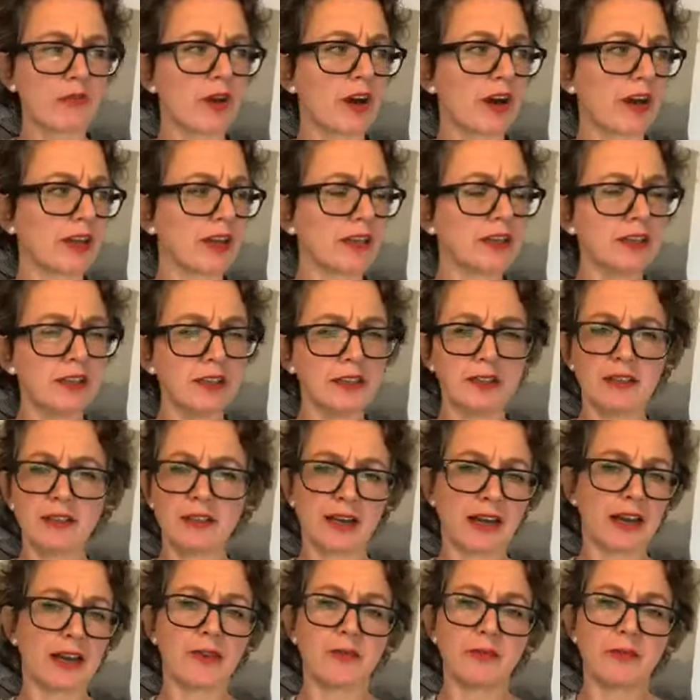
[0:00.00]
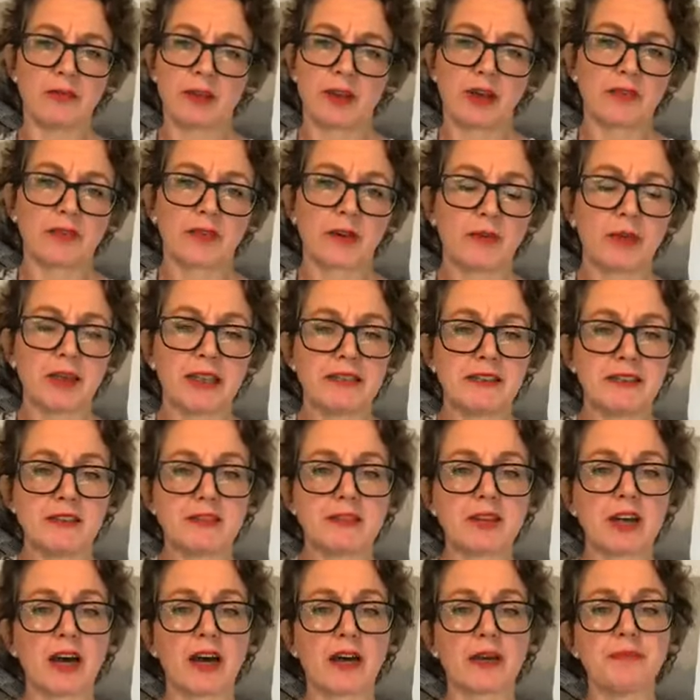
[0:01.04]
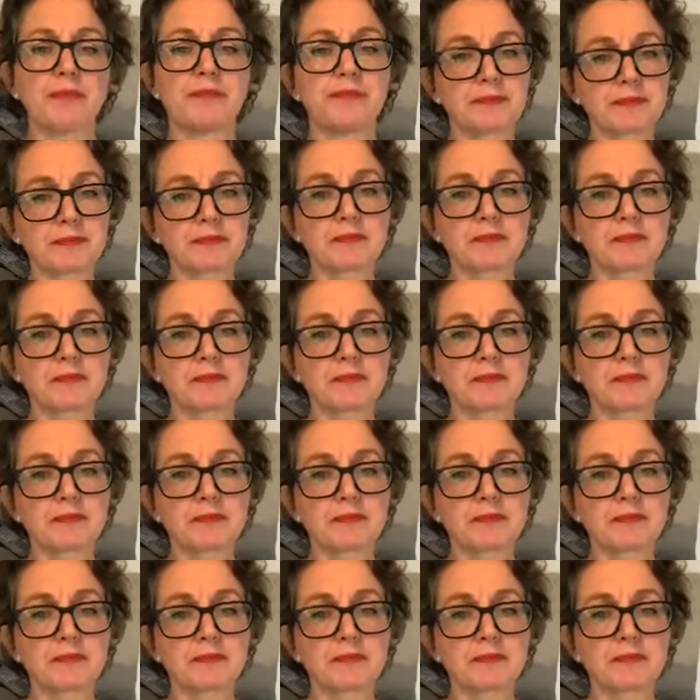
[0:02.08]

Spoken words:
right, and I've got plenty of time.